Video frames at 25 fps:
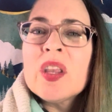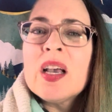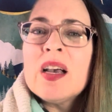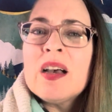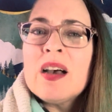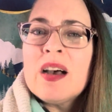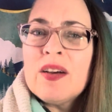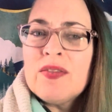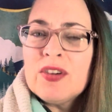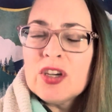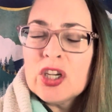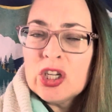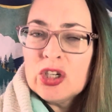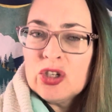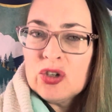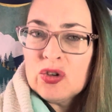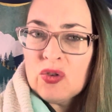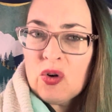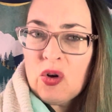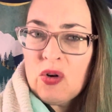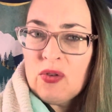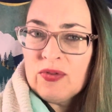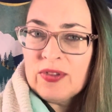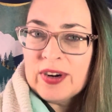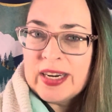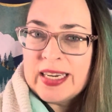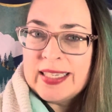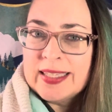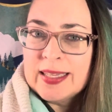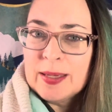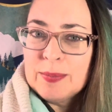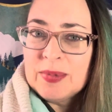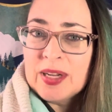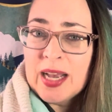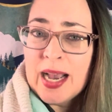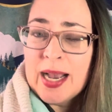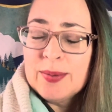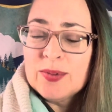of a control freak
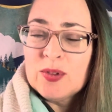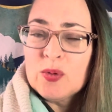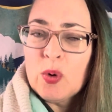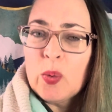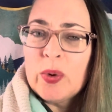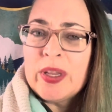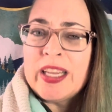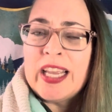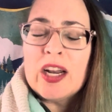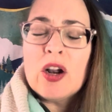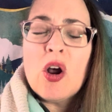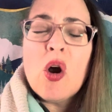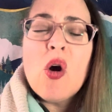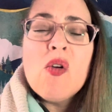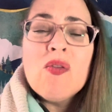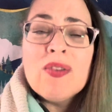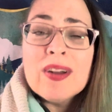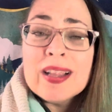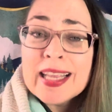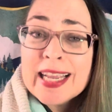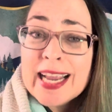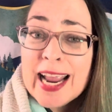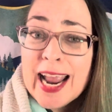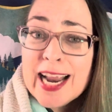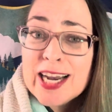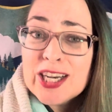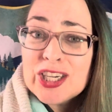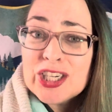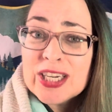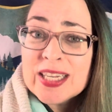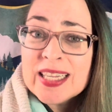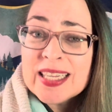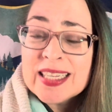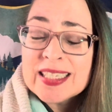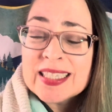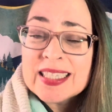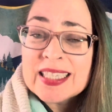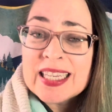sometimes, where we get overly
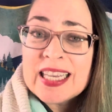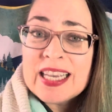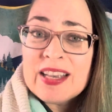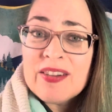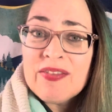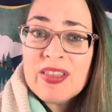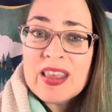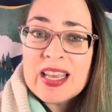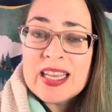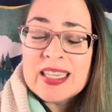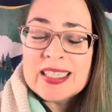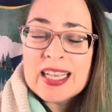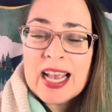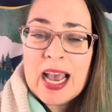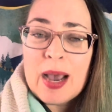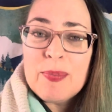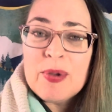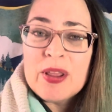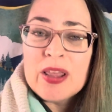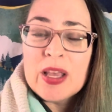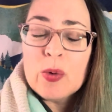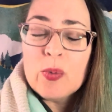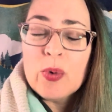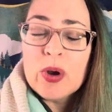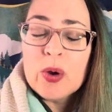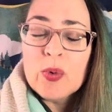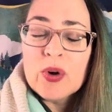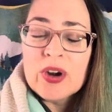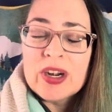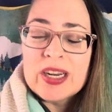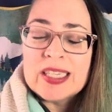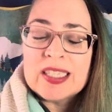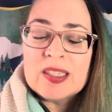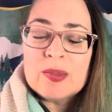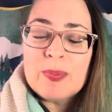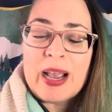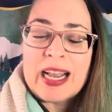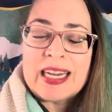anxious if things happen that we weren't
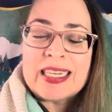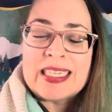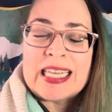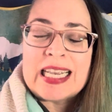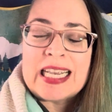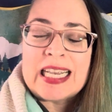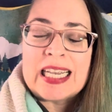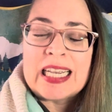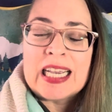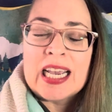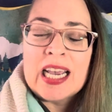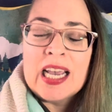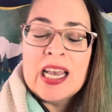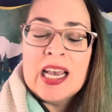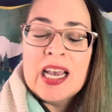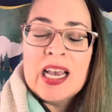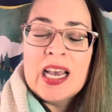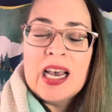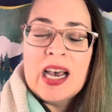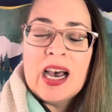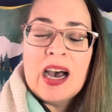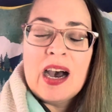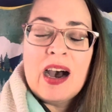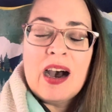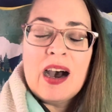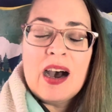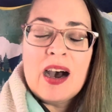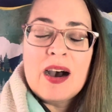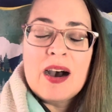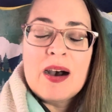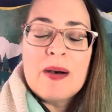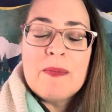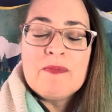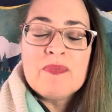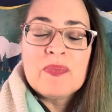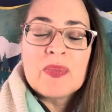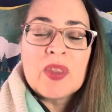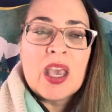expecting.
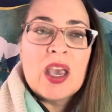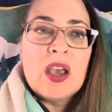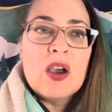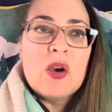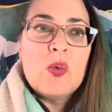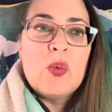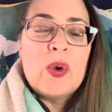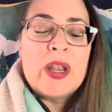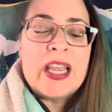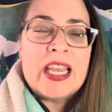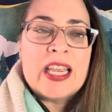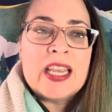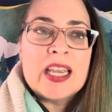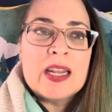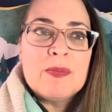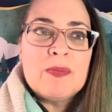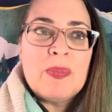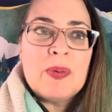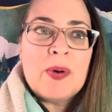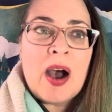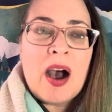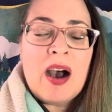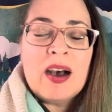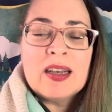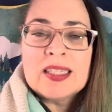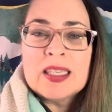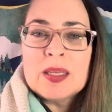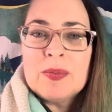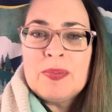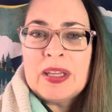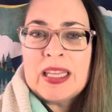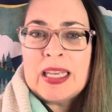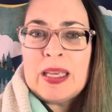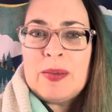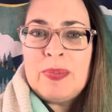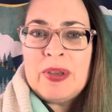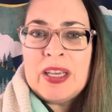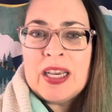We can
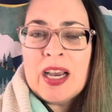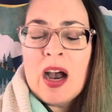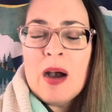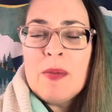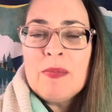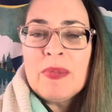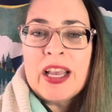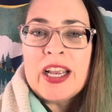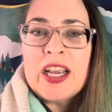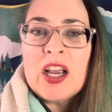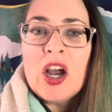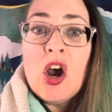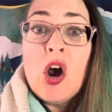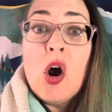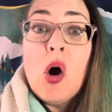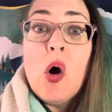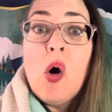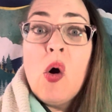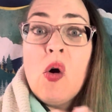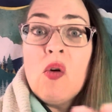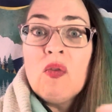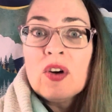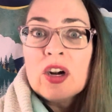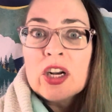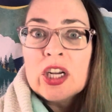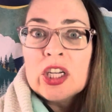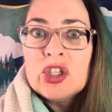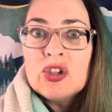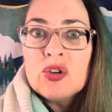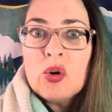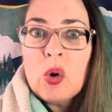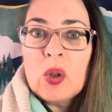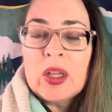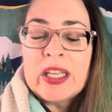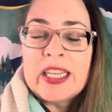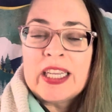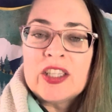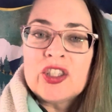possibly become like over
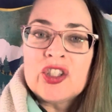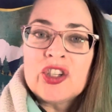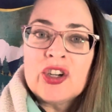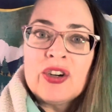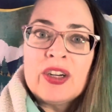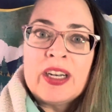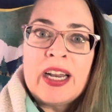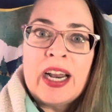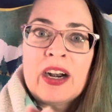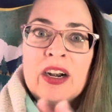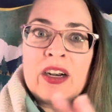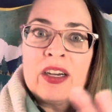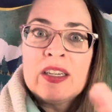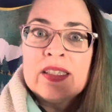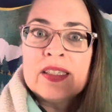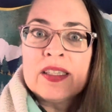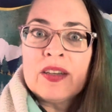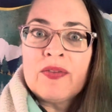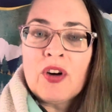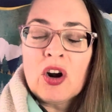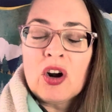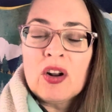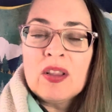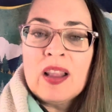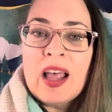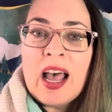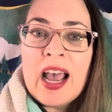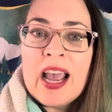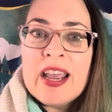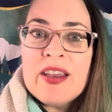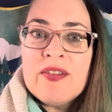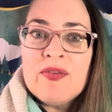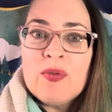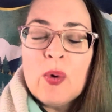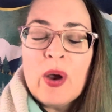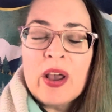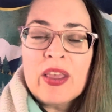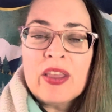controlling in certain areas of our
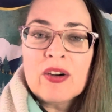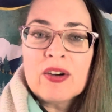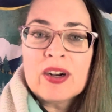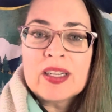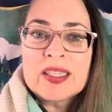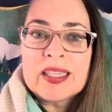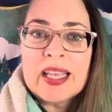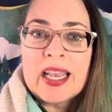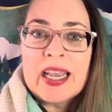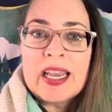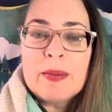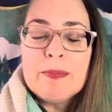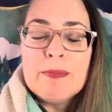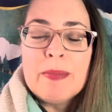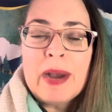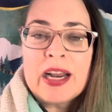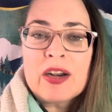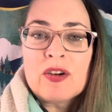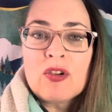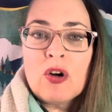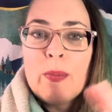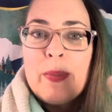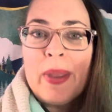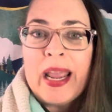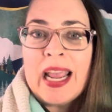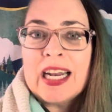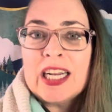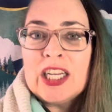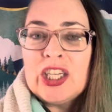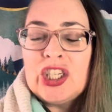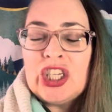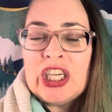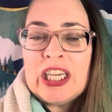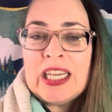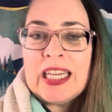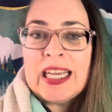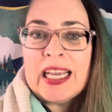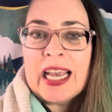life, whether it's like
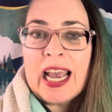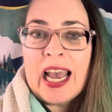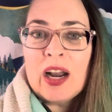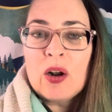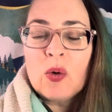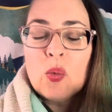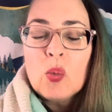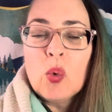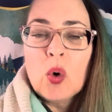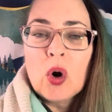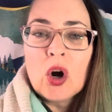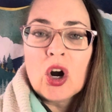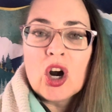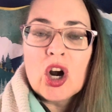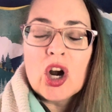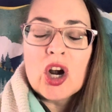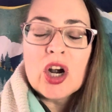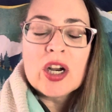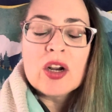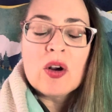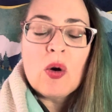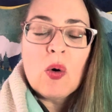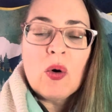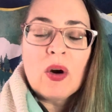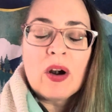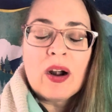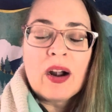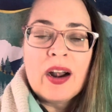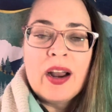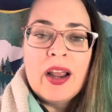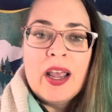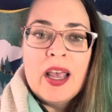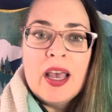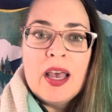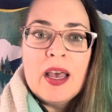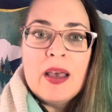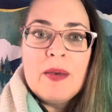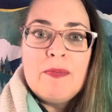micromanaging at work, or
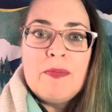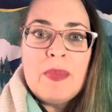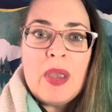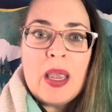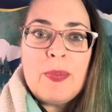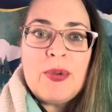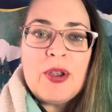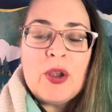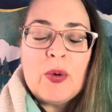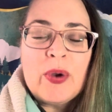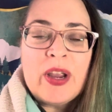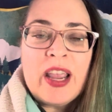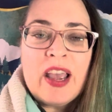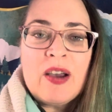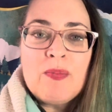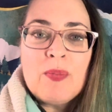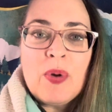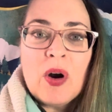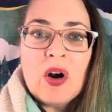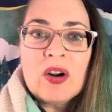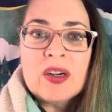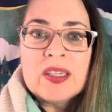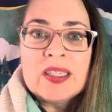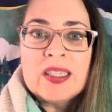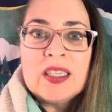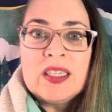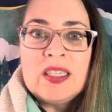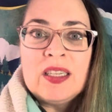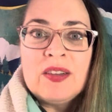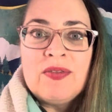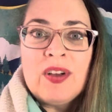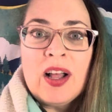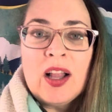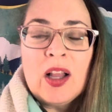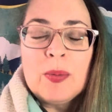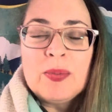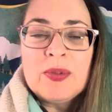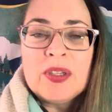maybe we have parts that
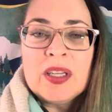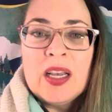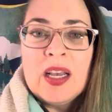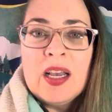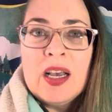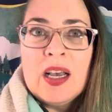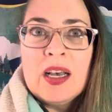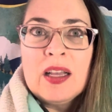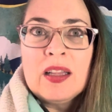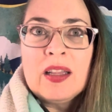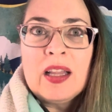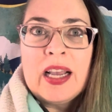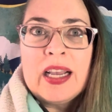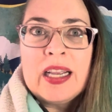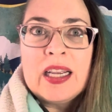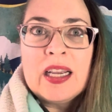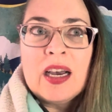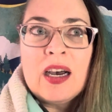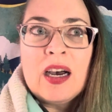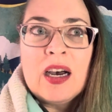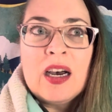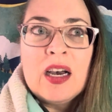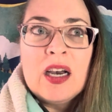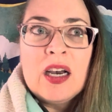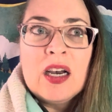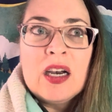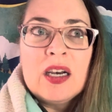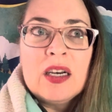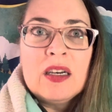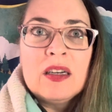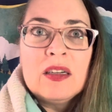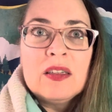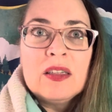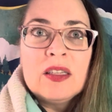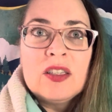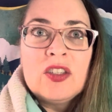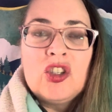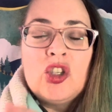developed like a
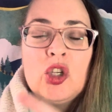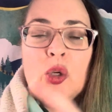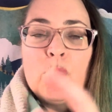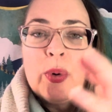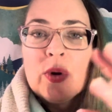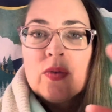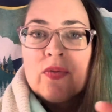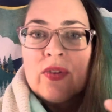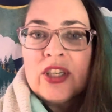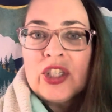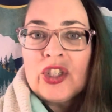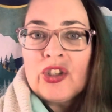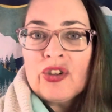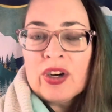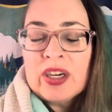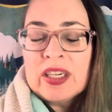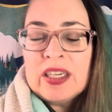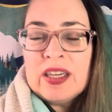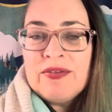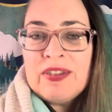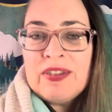super restrictive